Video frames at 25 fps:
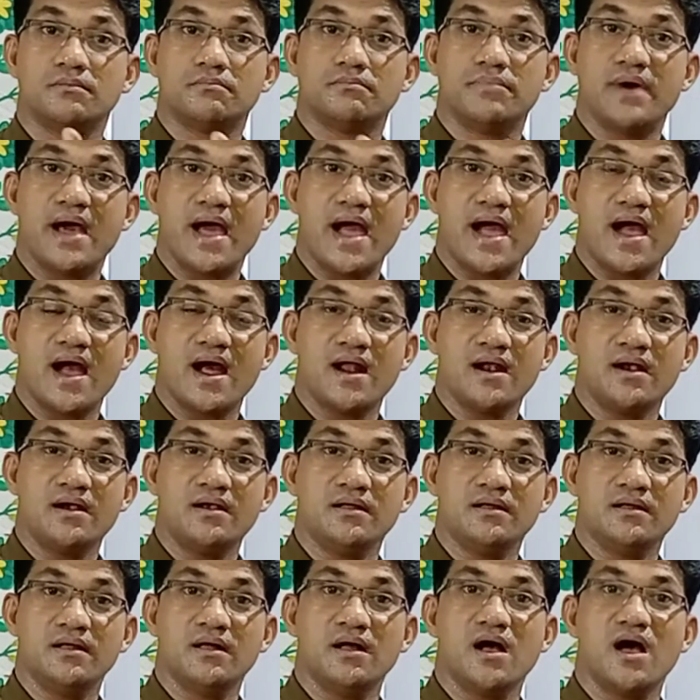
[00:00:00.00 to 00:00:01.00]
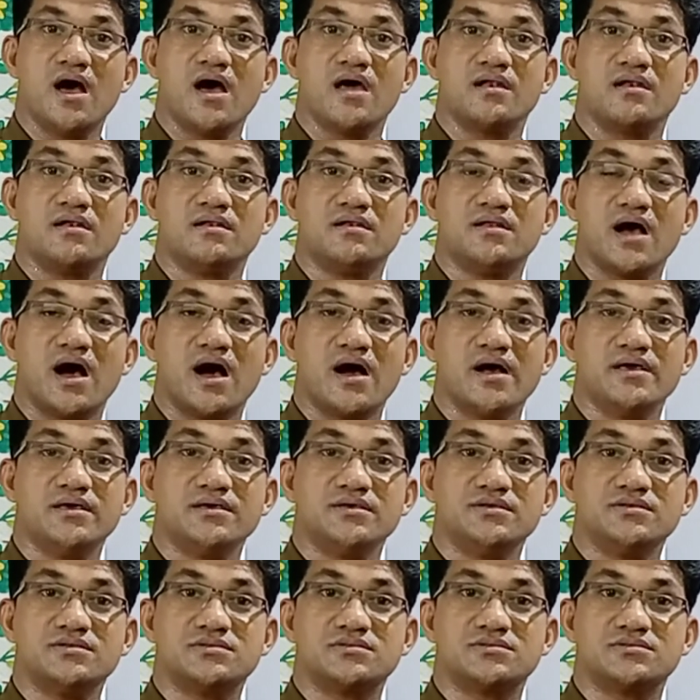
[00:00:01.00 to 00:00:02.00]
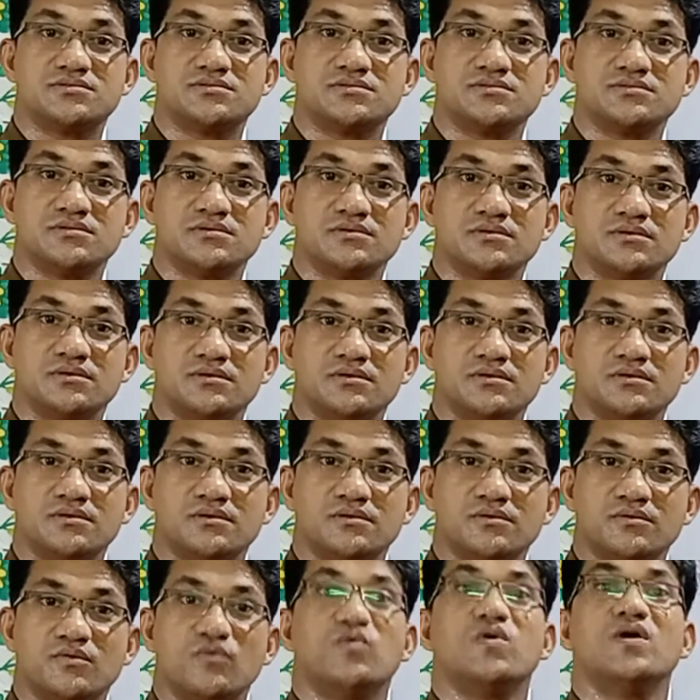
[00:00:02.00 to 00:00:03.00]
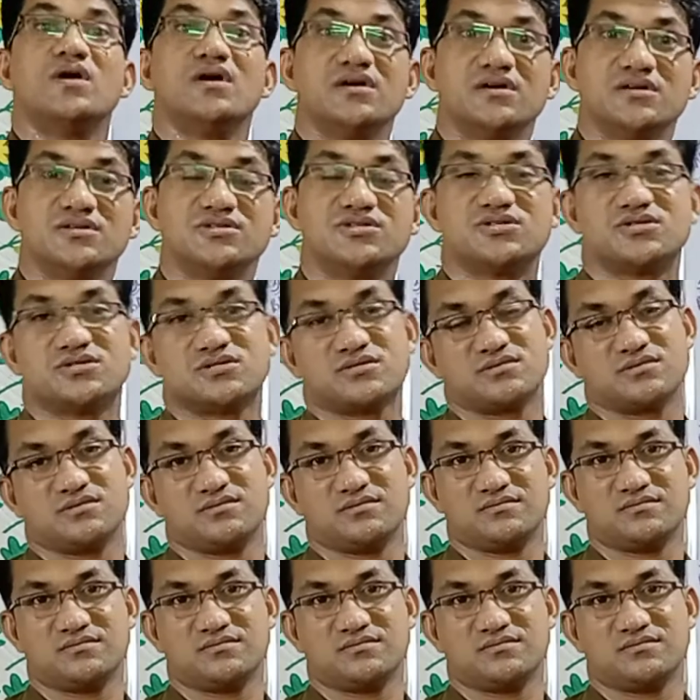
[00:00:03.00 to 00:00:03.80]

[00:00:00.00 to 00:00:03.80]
bad and dies worse.